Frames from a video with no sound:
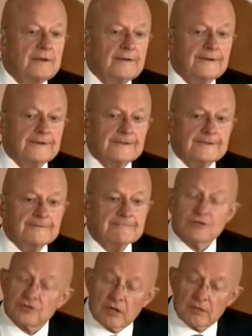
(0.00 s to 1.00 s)

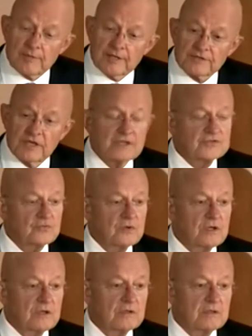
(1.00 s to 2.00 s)
We talk about that as
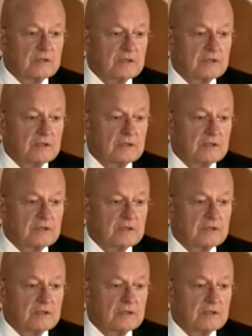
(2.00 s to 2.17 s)
well.